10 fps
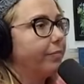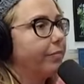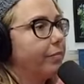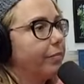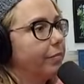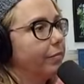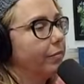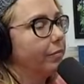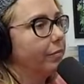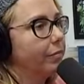
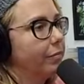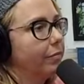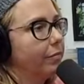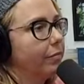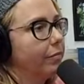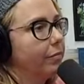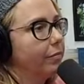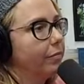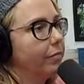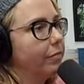
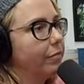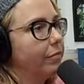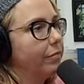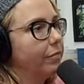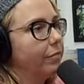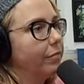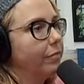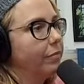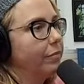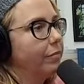
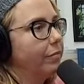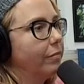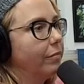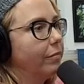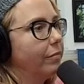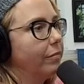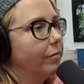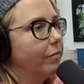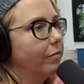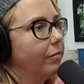
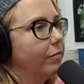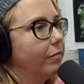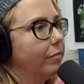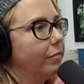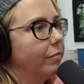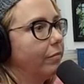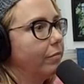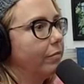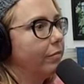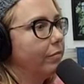
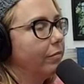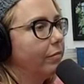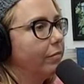[no speech]